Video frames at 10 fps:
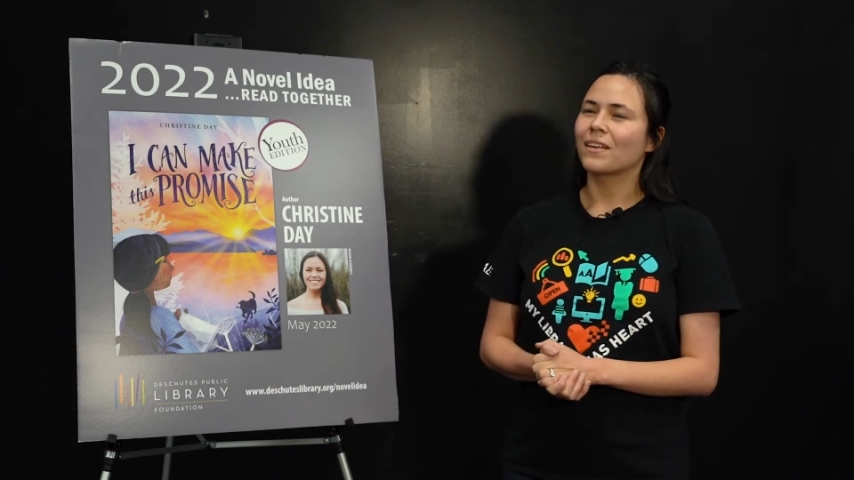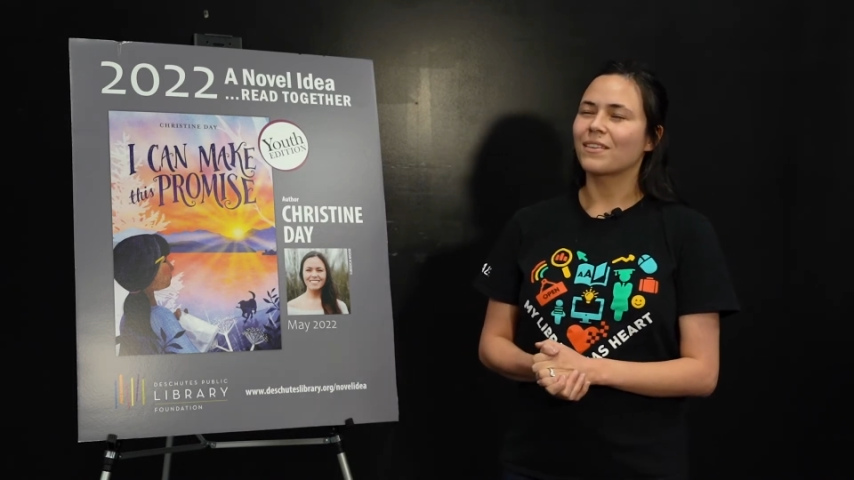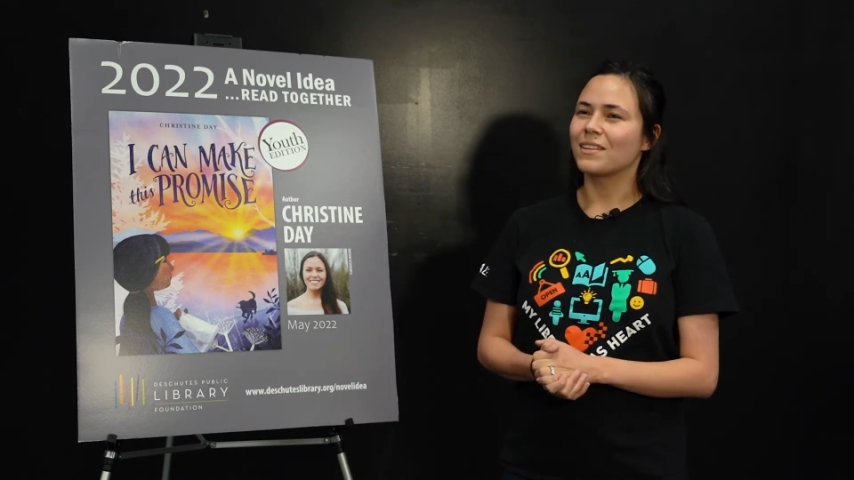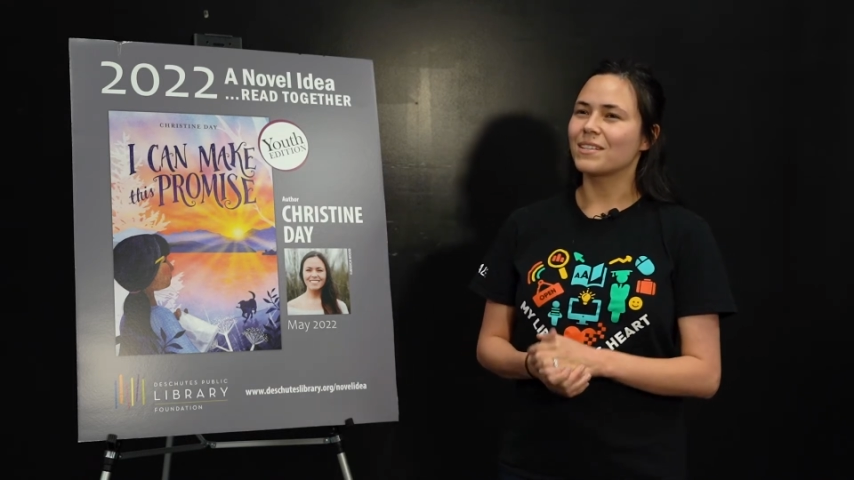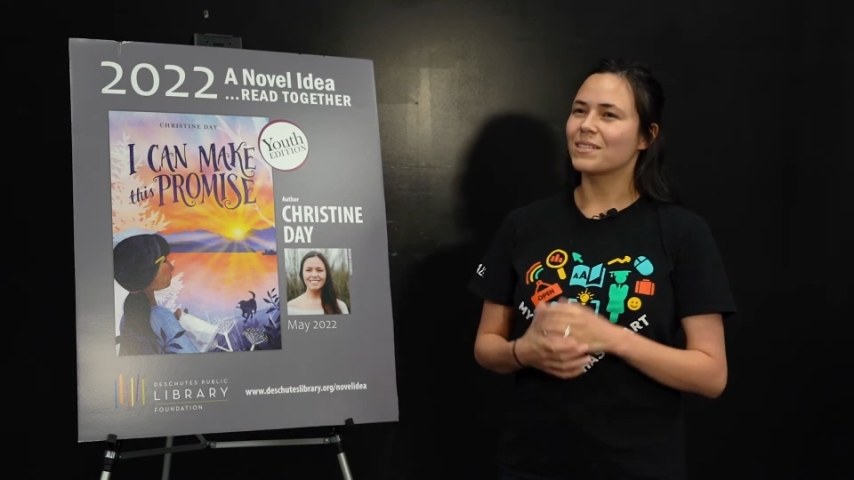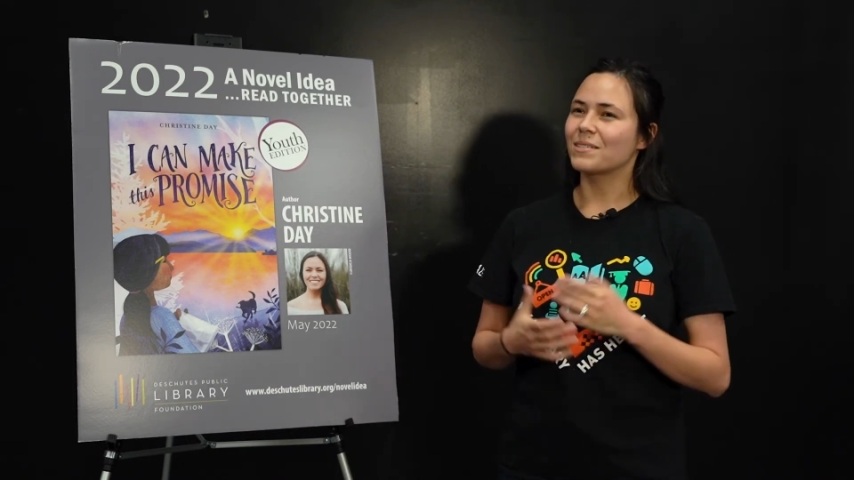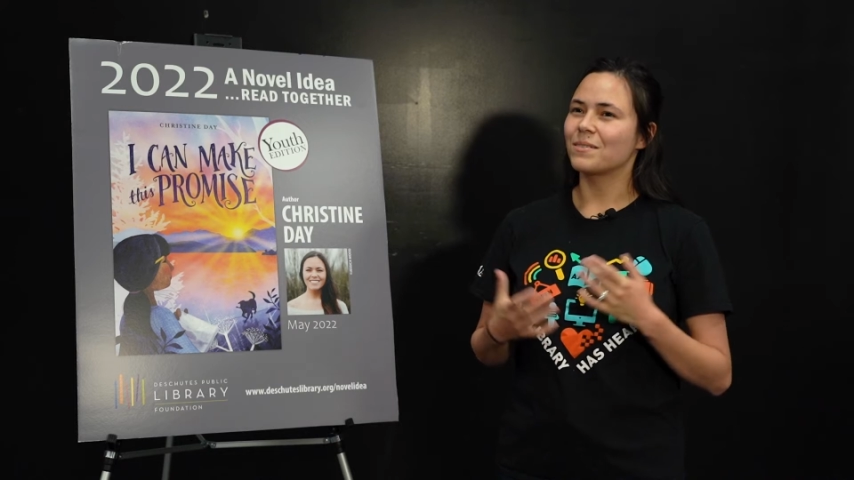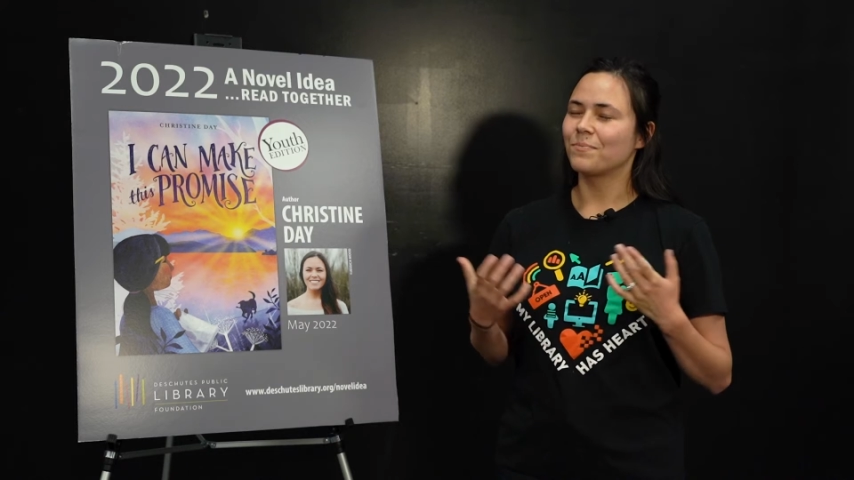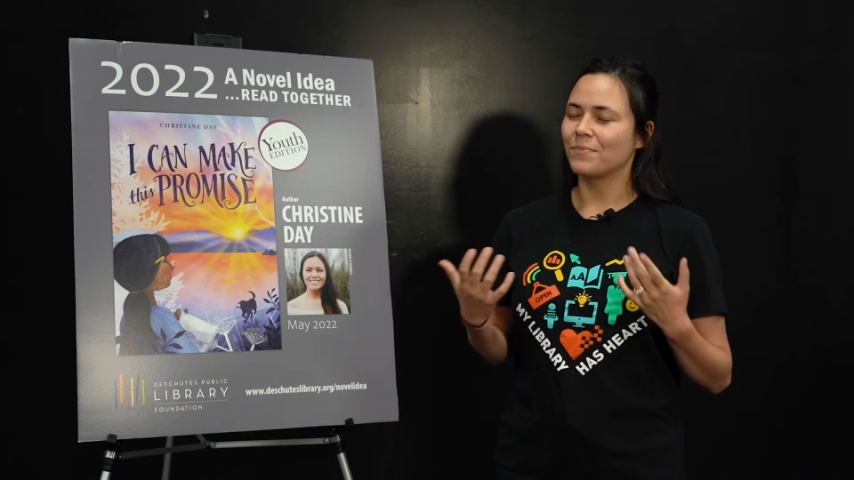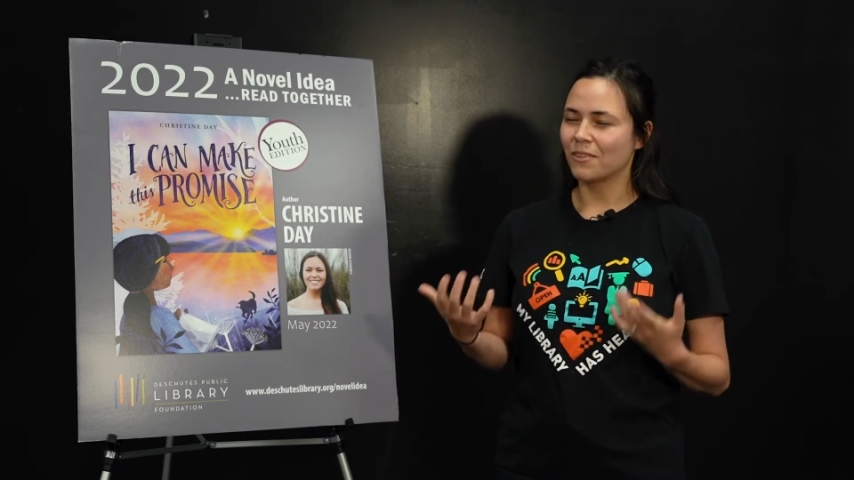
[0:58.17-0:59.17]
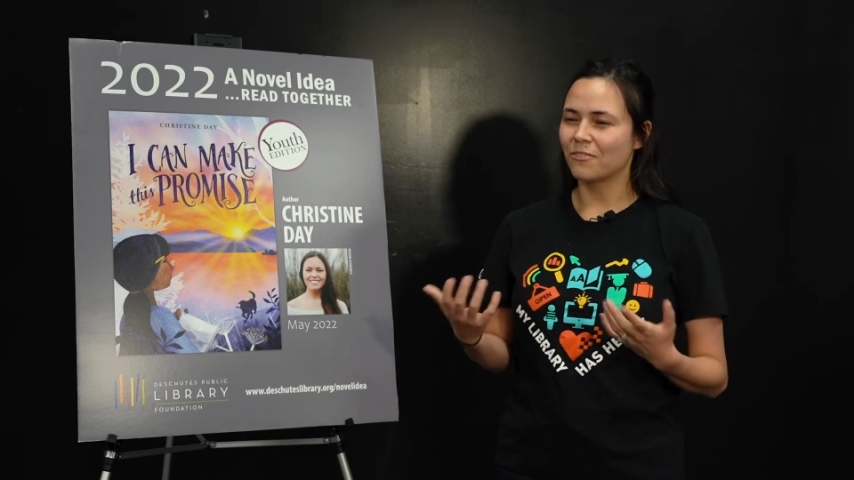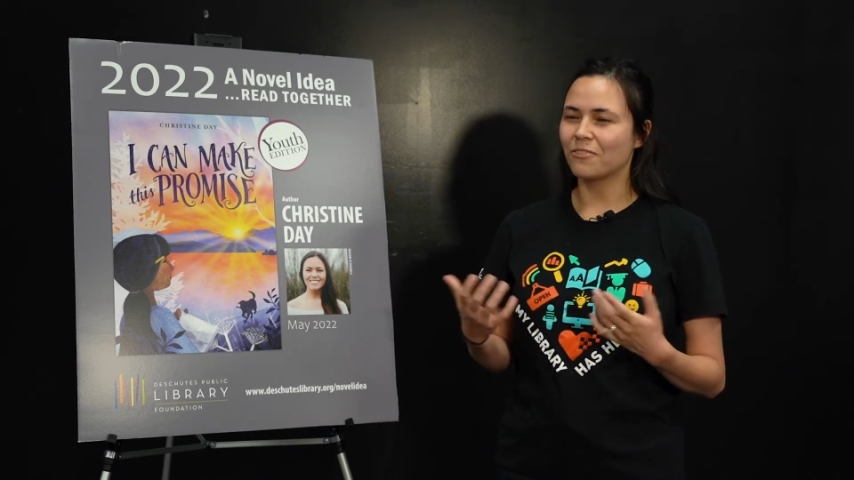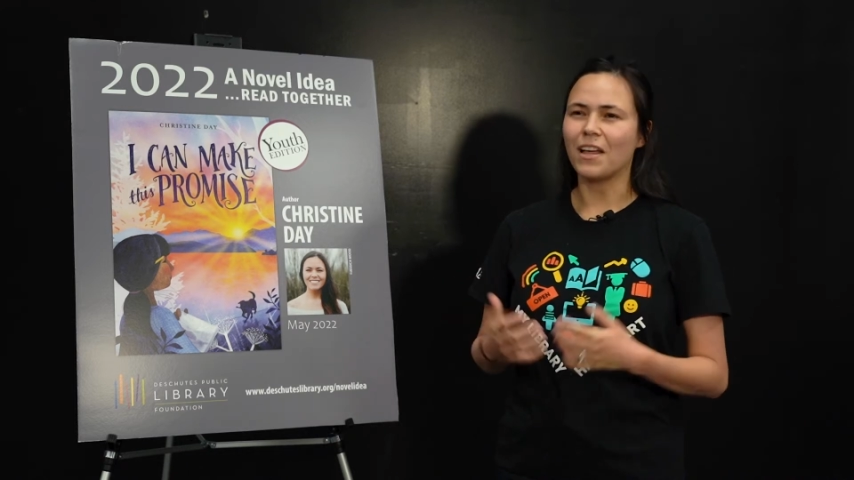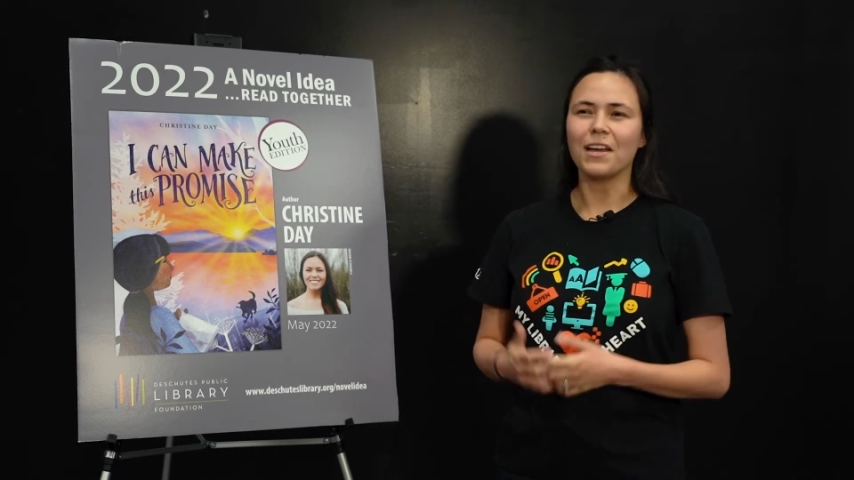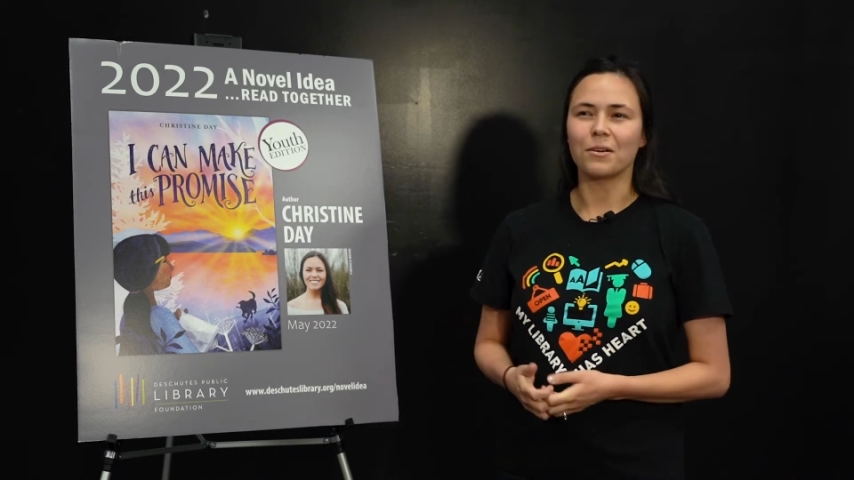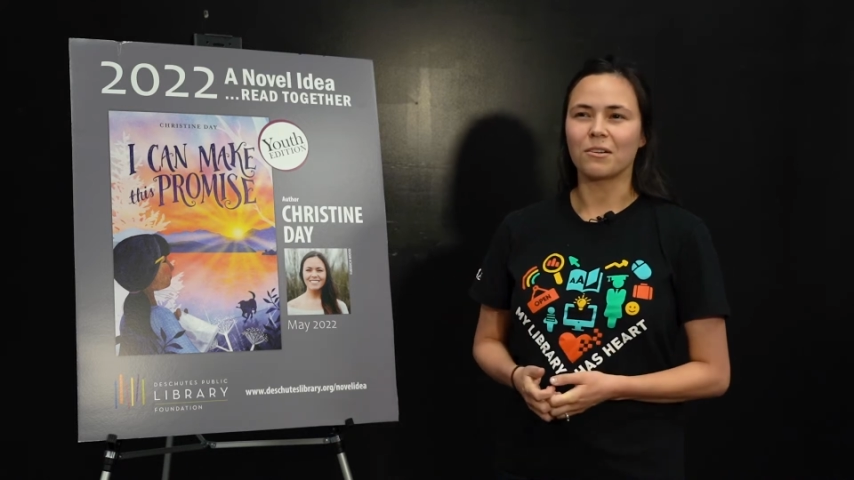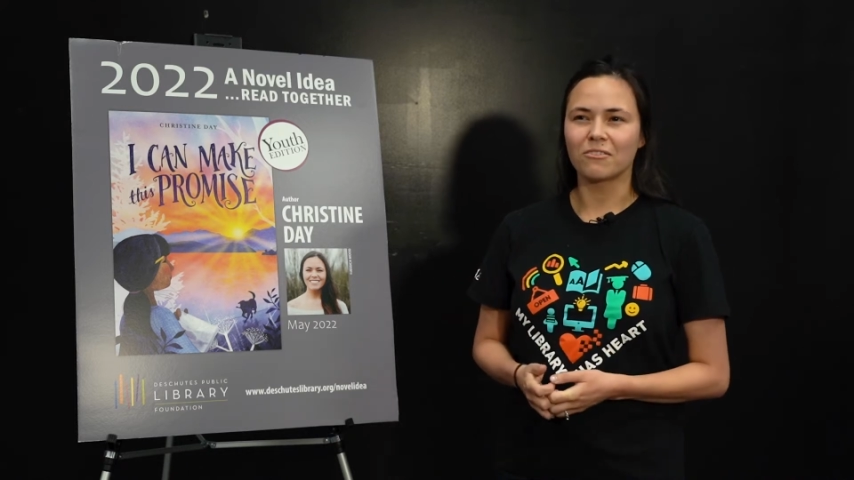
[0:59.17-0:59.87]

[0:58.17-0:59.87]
this flyer